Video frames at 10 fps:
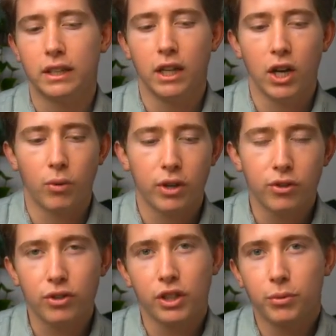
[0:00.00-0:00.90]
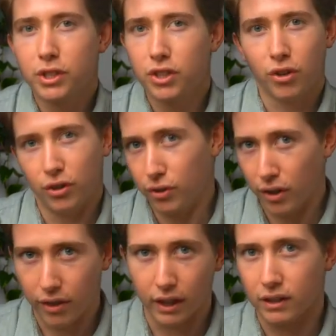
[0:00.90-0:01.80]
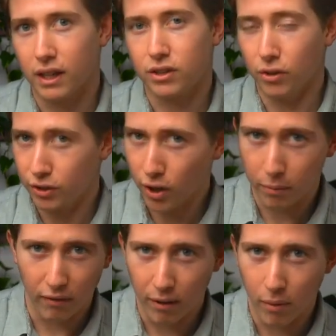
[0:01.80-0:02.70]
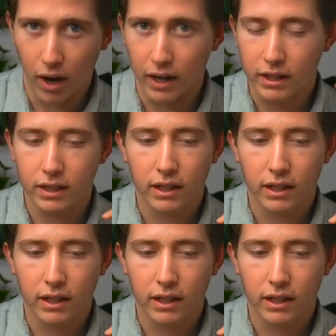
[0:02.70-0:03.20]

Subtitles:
where usually we're just going to do the thing that's on the top of our mind.